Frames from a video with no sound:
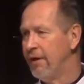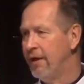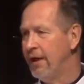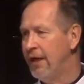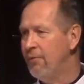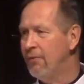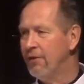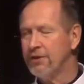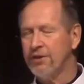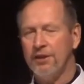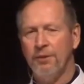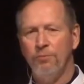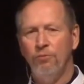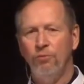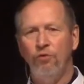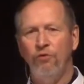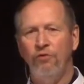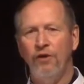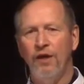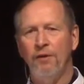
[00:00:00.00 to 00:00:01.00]
He wants to
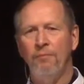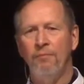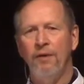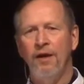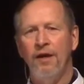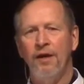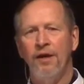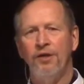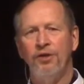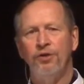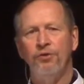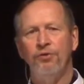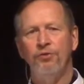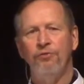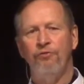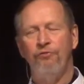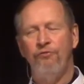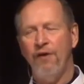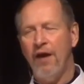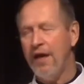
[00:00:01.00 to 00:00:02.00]
move him to
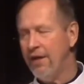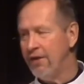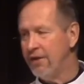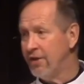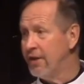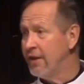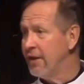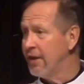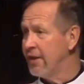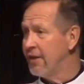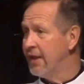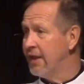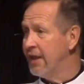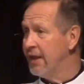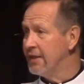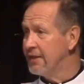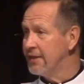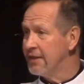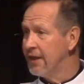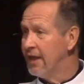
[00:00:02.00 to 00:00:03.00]
faith, to the
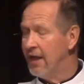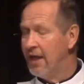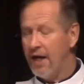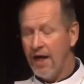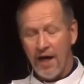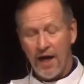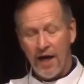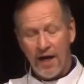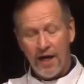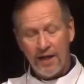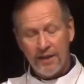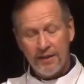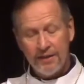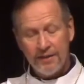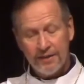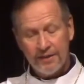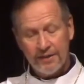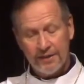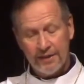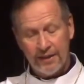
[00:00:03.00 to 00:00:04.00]
things
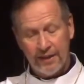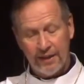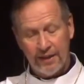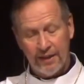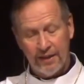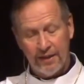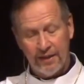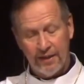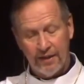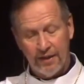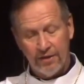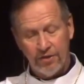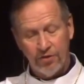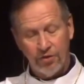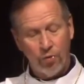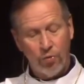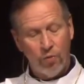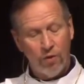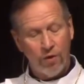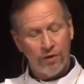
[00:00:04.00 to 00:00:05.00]
unseen, to
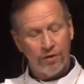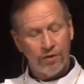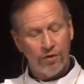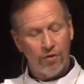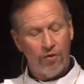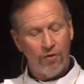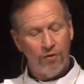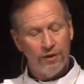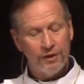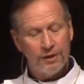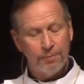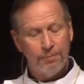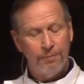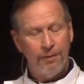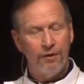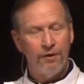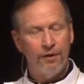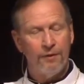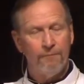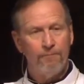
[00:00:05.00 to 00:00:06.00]
the work of the Holy
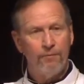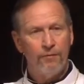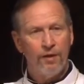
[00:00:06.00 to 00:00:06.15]
Spirit,